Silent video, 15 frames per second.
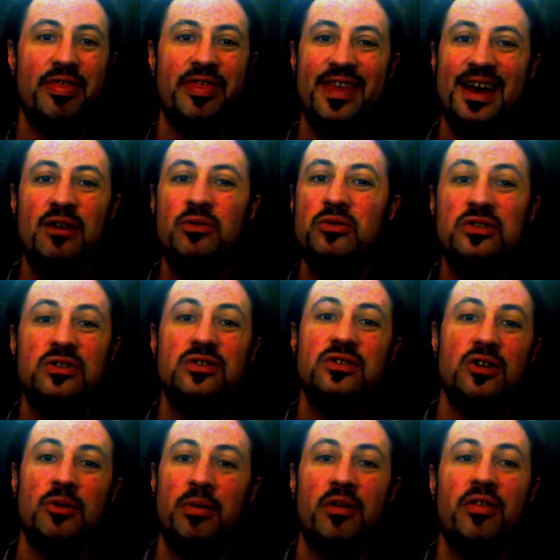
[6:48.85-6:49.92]
thousands
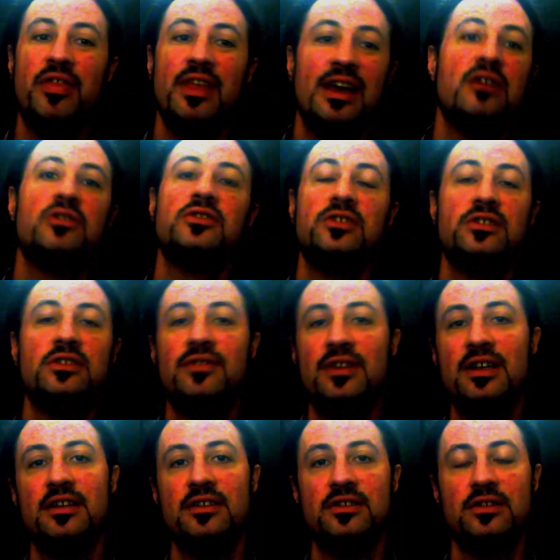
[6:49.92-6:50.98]
upon thousands of
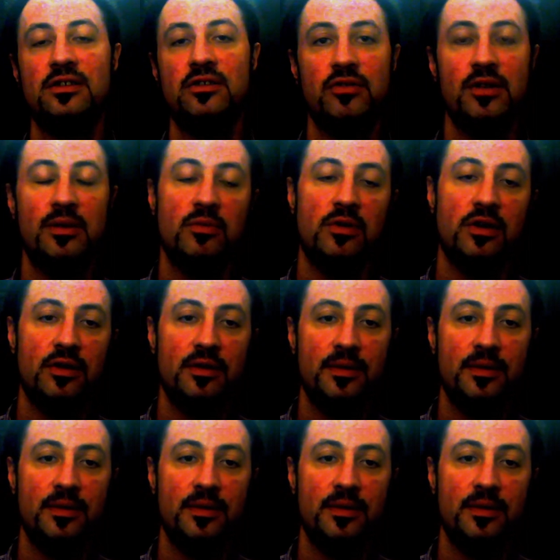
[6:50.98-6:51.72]
years in the dream world?